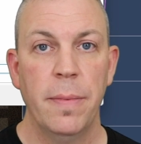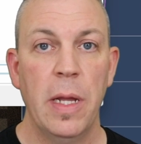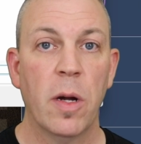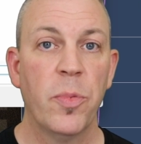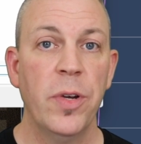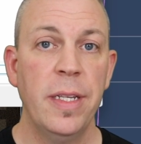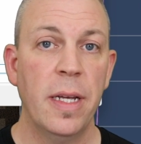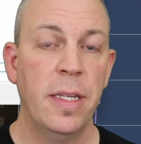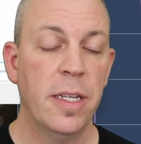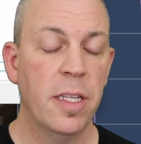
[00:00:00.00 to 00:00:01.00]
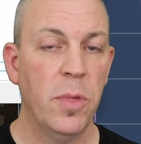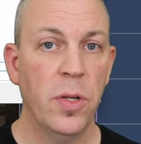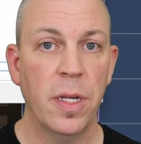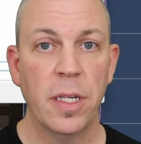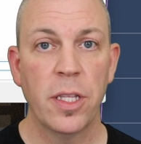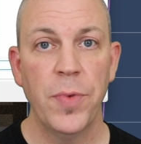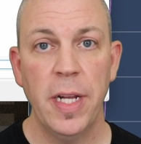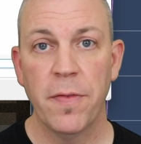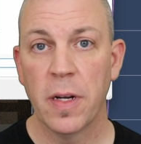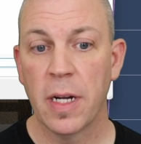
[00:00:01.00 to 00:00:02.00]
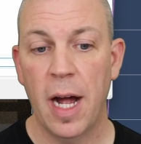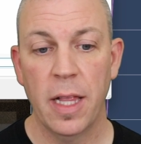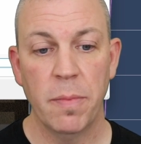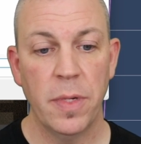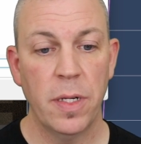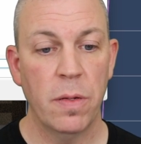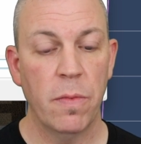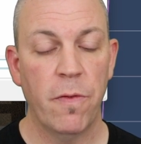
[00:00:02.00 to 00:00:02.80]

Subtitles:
Now our preset system uses three different columns.